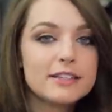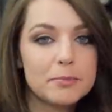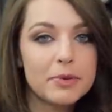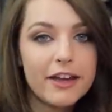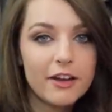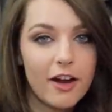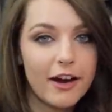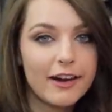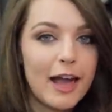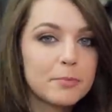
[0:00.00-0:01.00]
To play a
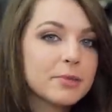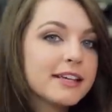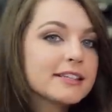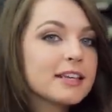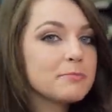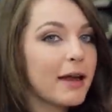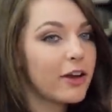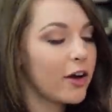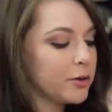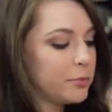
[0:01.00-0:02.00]
card, I place it in my
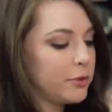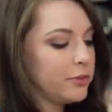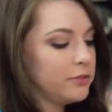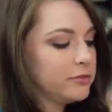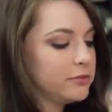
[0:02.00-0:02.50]
card pool.